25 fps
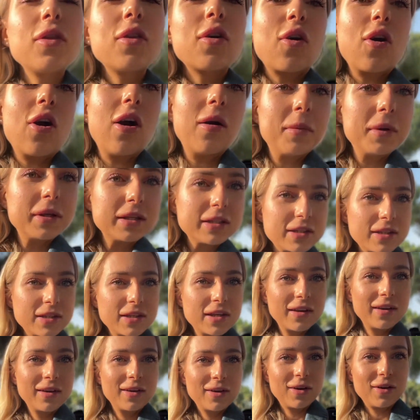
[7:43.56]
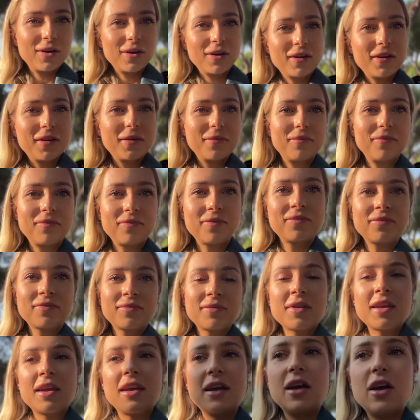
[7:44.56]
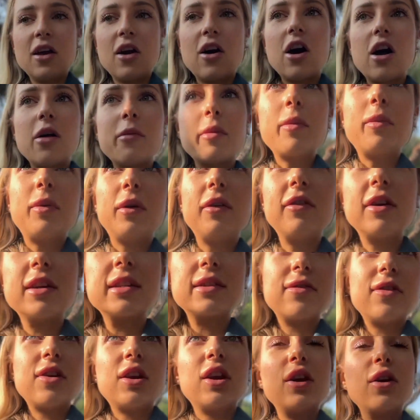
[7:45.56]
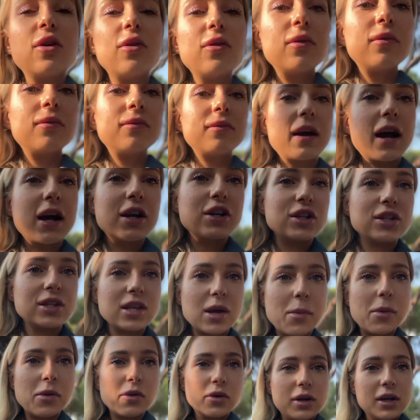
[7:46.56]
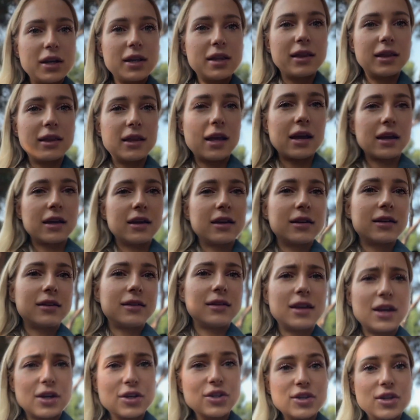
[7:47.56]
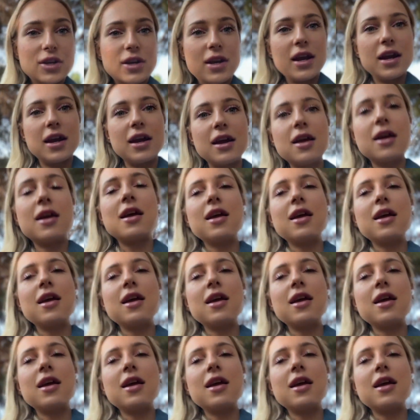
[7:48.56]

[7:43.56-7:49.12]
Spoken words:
in the comments on my previous video, I just uploaded like yesterday,